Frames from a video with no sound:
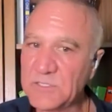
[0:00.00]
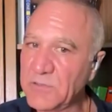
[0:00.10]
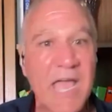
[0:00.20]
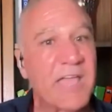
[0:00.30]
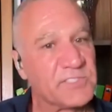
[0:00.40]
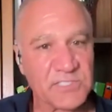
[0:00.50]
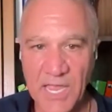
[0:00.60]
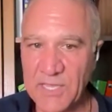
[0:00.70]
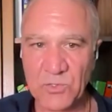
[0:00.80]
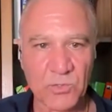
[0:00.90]
life
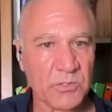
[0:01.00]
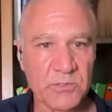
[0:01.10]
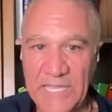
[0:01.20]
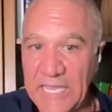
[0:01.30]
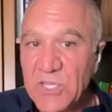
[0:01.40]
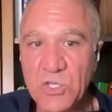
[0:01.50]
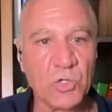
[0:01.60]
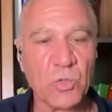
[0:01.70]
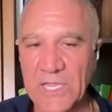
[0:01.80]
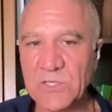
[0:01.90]
cycle in
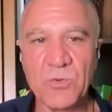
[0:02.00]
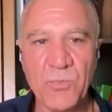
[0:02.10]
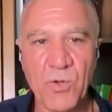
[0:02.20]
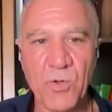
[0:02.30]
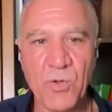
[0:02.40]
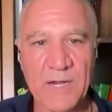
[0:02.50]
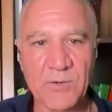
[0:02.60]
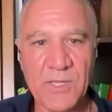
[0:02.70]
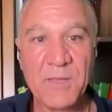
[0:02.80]
you, in your bone marrow,